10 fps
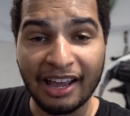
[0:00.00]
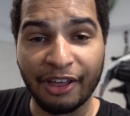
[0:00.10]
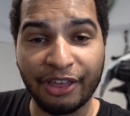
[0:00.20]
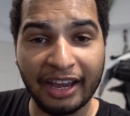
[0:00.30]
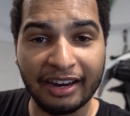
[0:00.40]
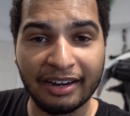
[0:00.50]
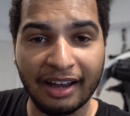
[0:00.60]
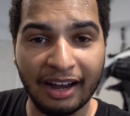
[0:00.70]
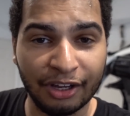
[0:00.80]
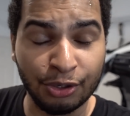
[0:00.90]

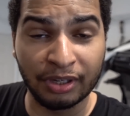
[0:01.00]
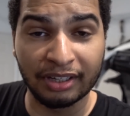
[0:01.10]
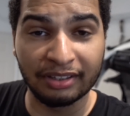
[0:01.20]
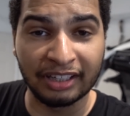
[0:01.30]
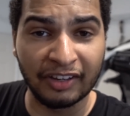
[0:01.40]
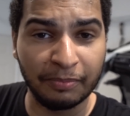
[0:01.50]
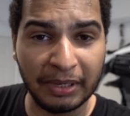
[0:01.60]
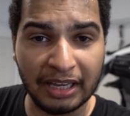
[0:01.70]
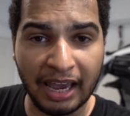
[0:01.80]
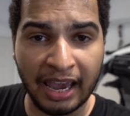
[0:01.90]
then you can give
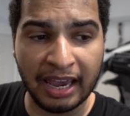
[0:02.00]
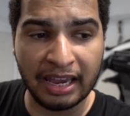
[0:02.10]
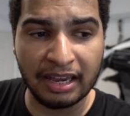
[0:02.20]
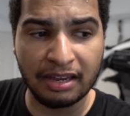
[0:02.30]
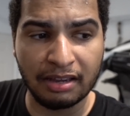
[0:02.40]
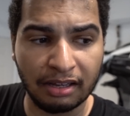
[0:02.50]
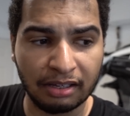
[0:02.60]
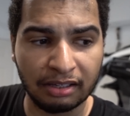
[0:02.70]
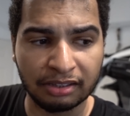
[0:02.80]
me a